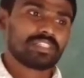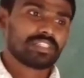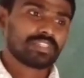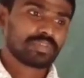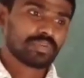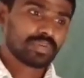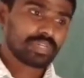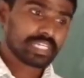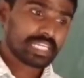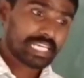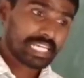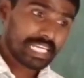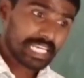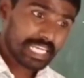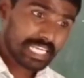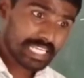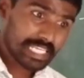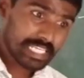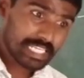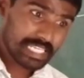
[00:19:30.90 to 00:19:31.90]
Now,
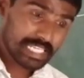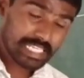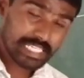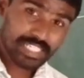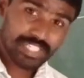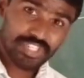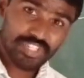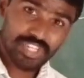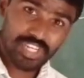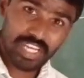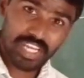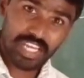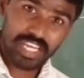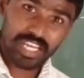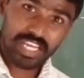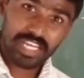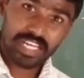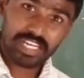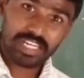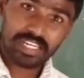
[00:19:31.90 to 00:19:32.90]

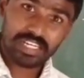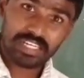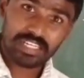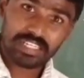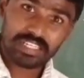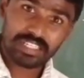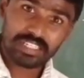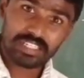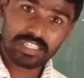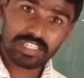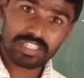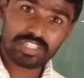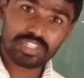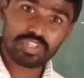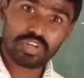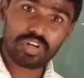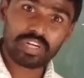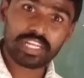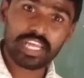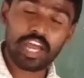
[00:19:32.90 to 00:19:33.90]
she does
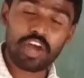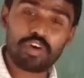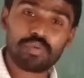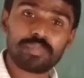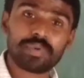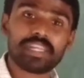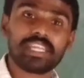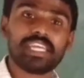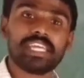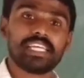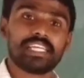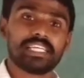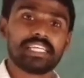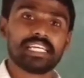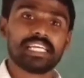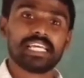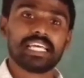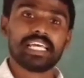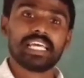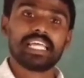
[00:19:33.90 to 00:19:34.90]
not have
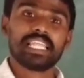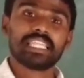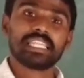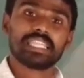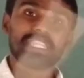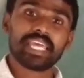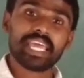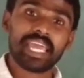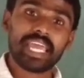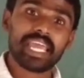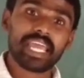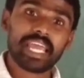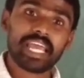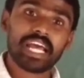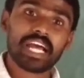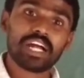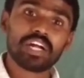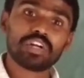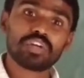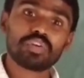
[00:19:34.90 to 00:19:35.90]
money.
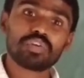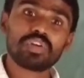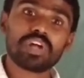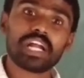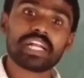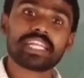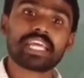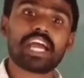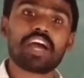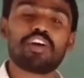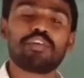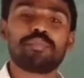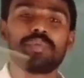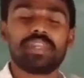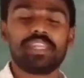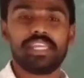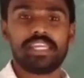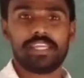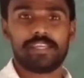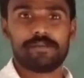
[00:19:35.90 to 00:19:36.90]
They do not have
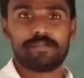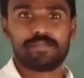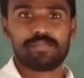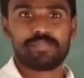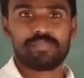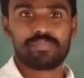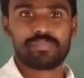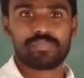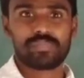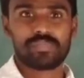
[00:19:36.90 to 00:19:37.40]
money.